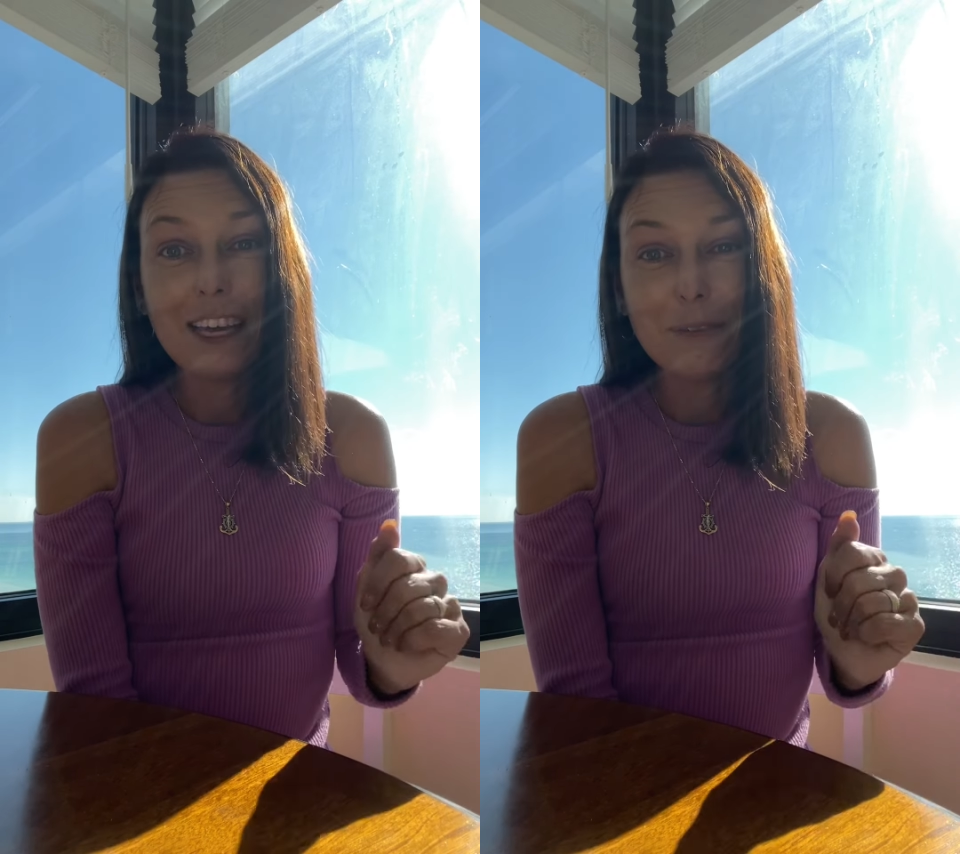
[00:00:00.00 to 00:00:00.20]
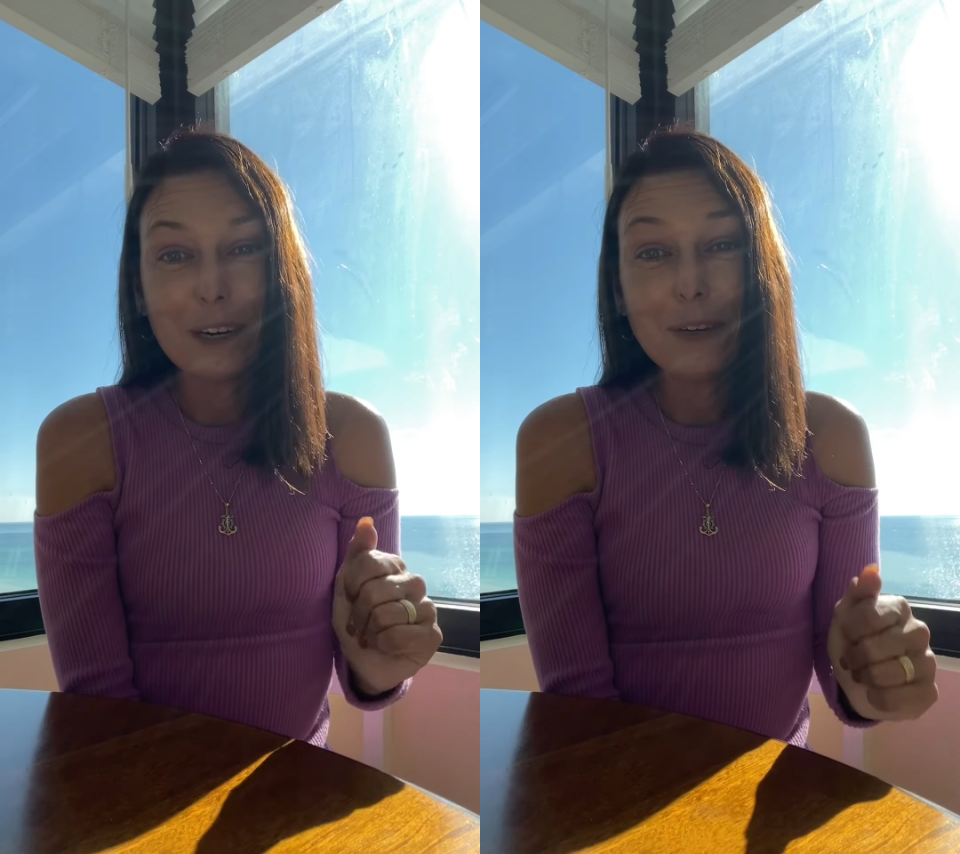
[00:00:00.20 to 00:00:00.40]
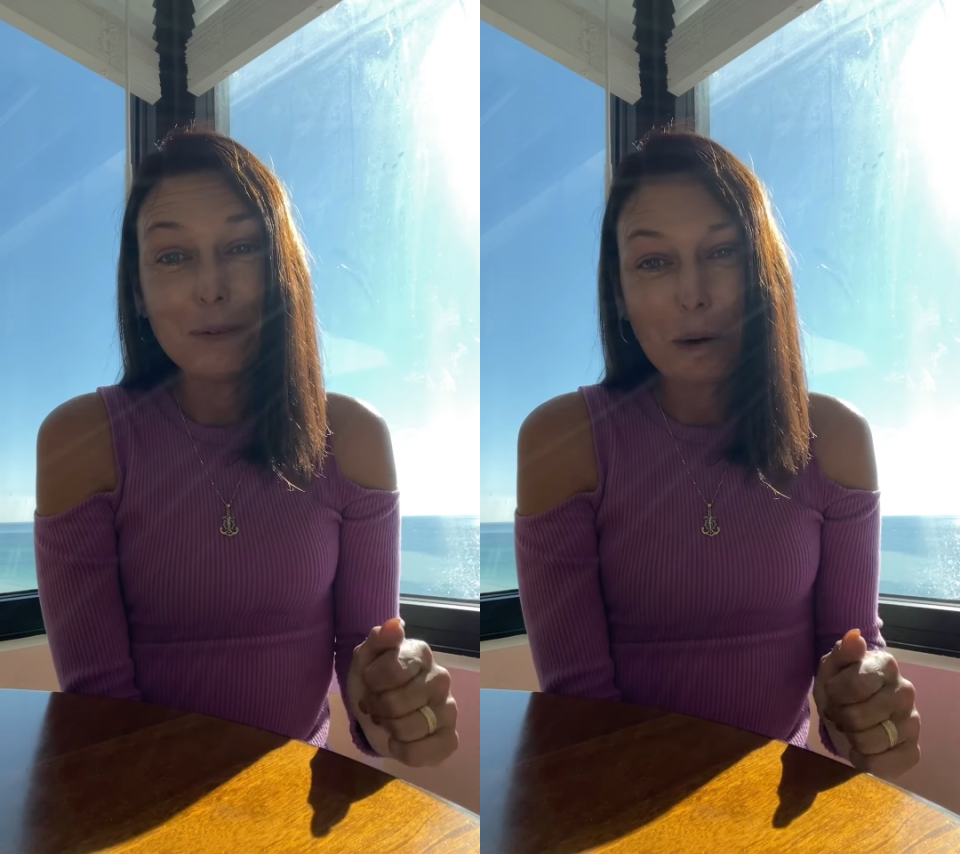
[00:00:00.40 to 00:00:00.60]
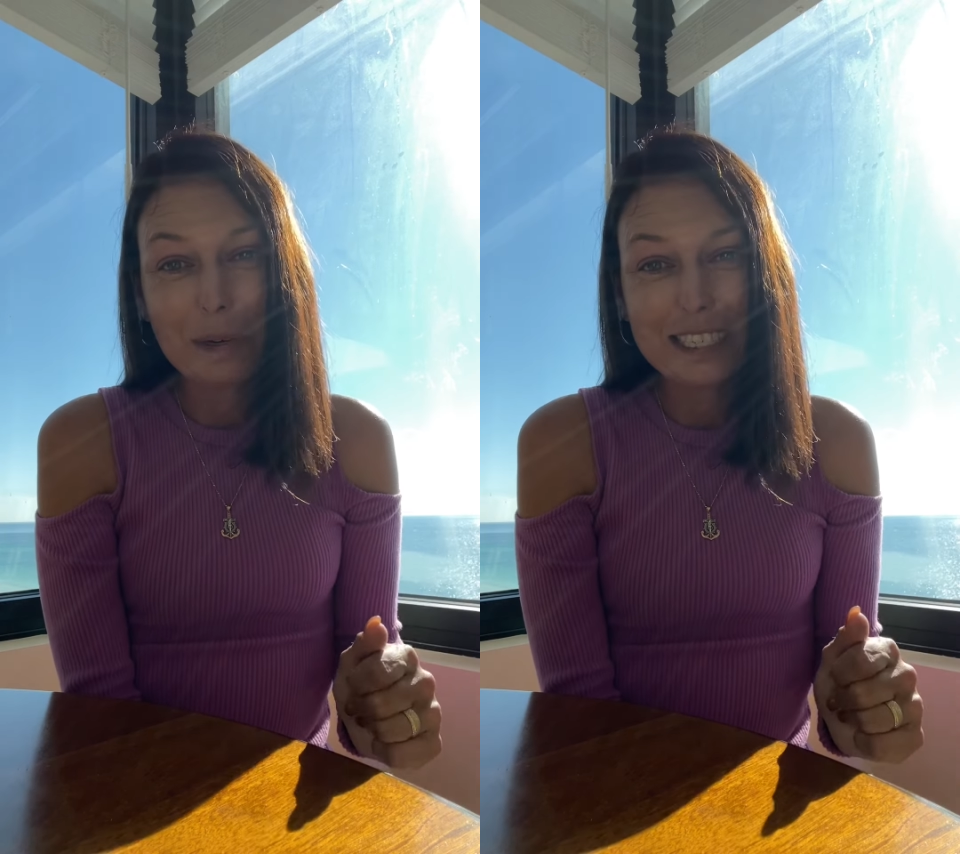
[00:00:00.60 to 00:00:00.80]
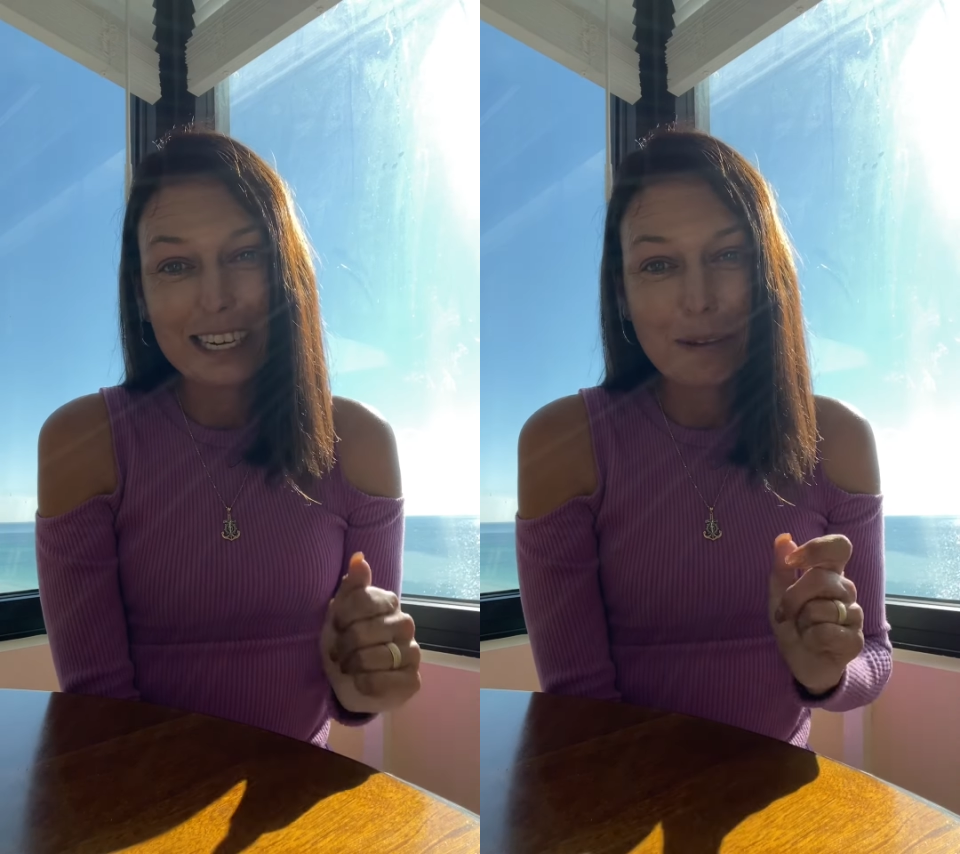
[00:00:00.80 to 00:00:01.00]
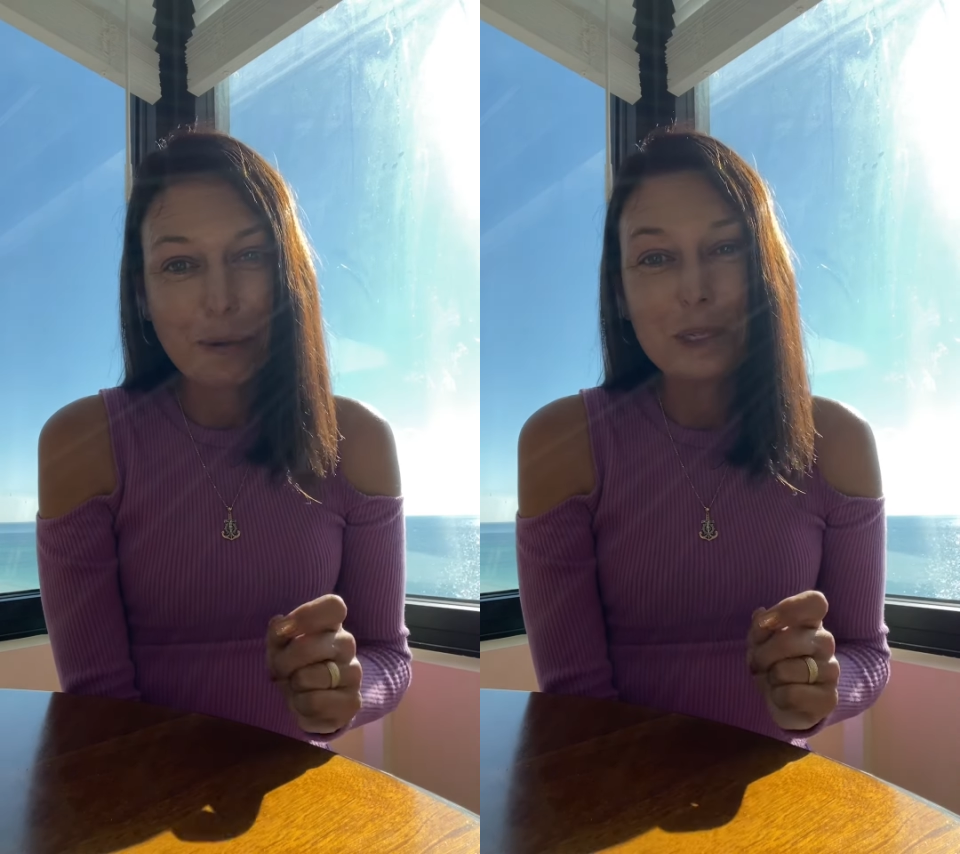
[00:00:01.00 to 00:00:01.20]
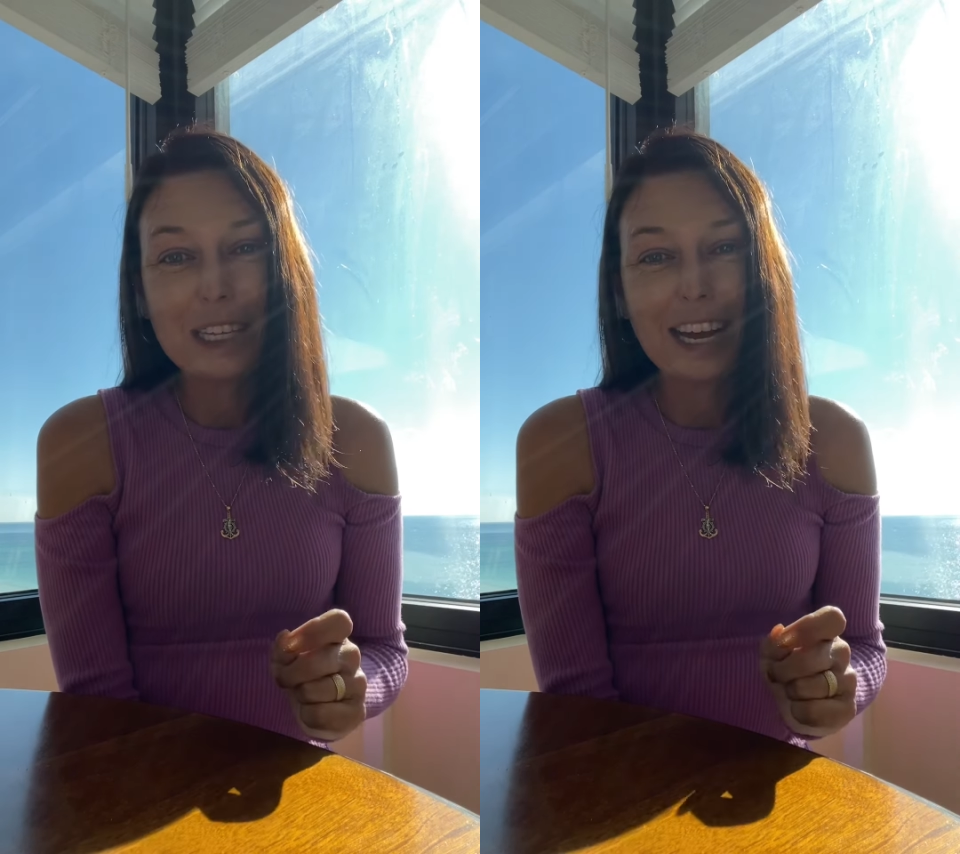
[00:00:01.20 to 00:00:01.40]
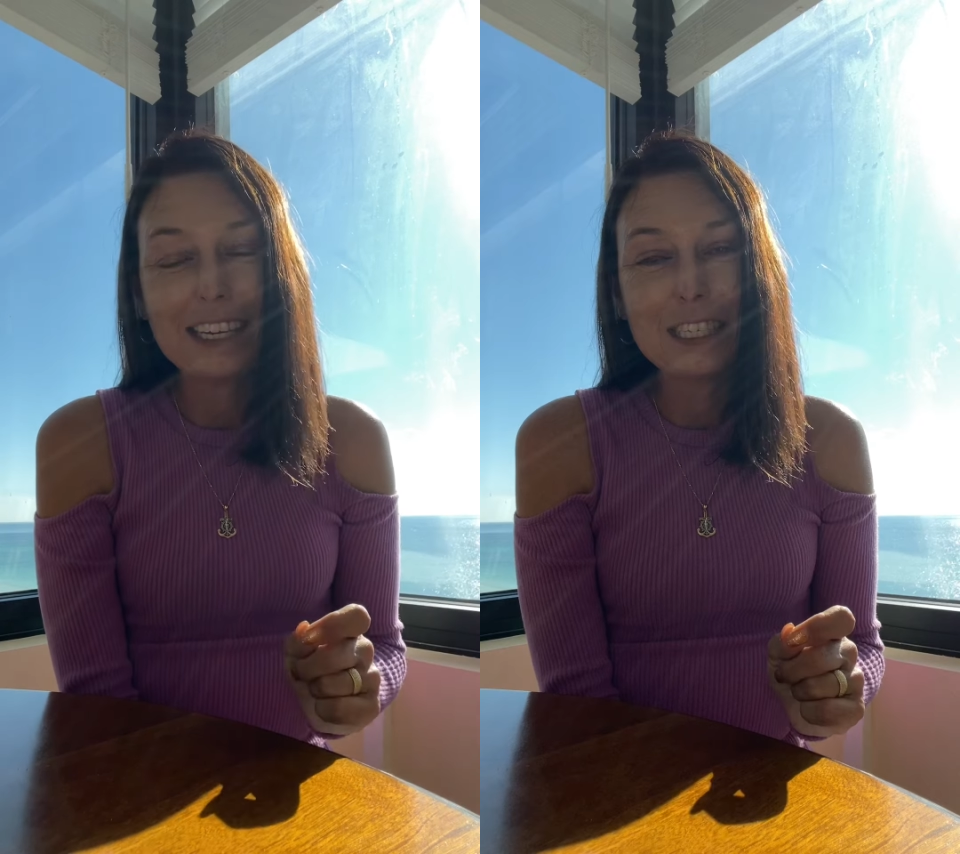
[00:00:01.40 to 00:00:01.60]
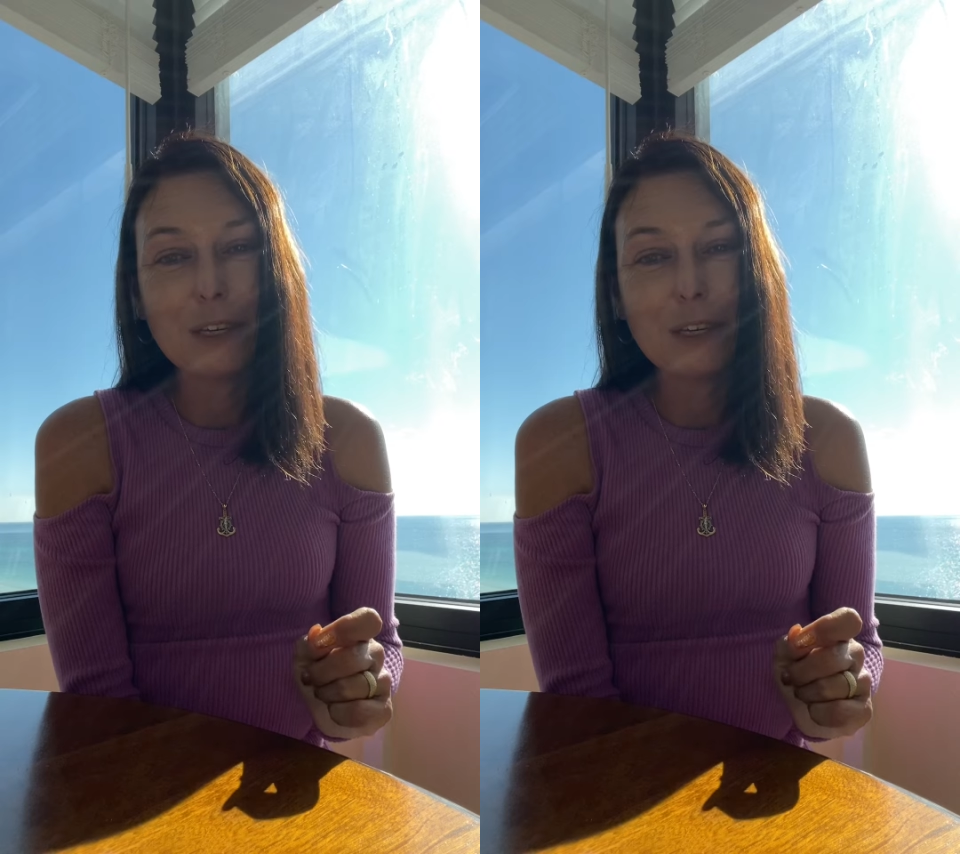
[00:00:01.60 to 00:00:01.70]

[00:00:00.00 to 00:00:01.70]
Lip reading: whenever you're representing both sides,